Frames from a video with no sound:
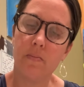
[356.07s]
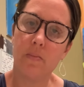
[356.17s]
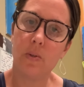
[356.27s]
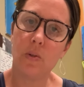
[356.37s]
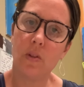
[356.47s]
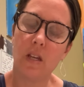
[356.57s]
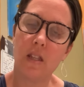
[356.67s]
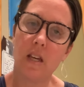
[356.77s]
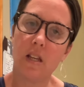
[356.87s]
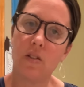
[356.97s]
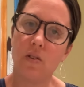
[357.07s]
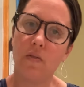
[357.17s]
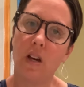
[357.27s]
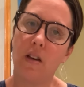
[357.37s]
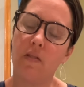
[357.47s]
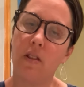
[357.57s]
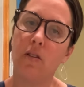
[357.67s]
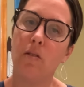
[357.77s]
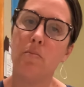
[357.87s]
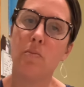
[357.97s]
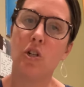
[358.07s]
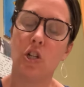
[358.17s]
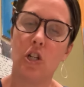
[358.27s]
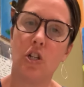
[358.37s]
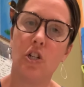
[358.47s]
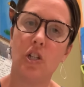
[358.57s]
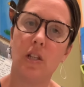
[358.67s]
so that they can survive, and they'll emerge